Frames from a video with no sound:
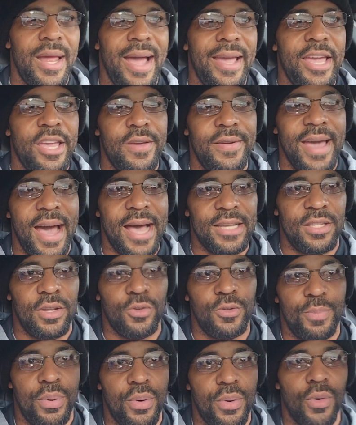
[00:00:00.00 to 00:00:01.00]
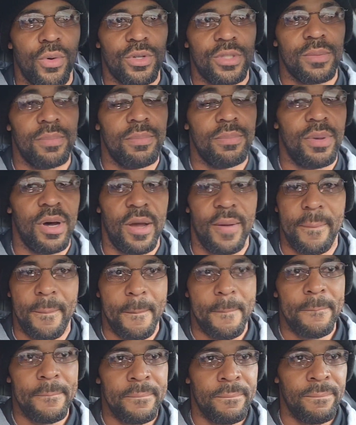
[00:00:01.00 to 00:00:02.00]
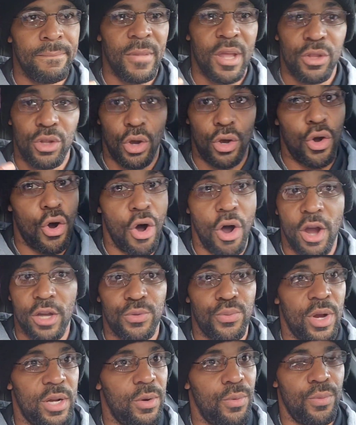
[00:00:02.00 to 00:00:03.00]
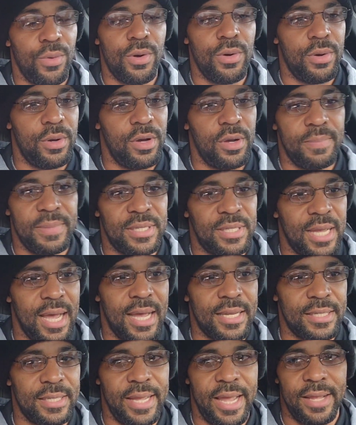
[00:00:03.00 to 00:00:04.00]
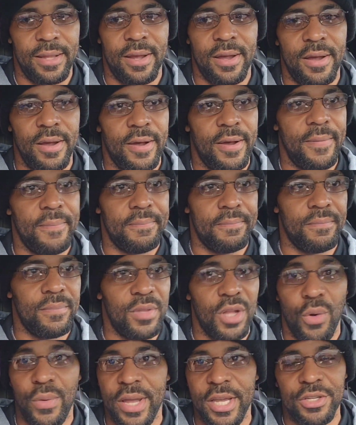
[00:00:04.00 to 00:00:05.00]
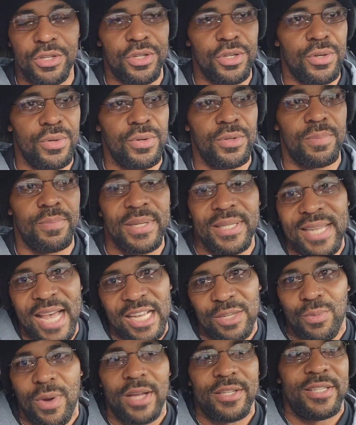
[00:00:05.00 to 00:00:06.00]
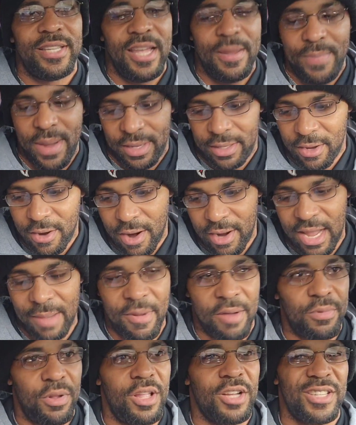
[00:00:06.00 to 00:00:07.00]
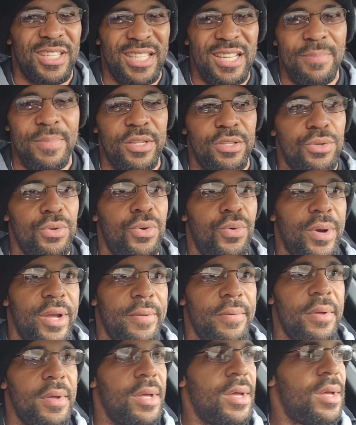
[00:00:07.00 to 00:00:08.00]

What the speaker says: Then I give you guys those pulls. But the car is running real good besides that. No issues. Besides what I just did back there, I came off the clutch a little bit too quick.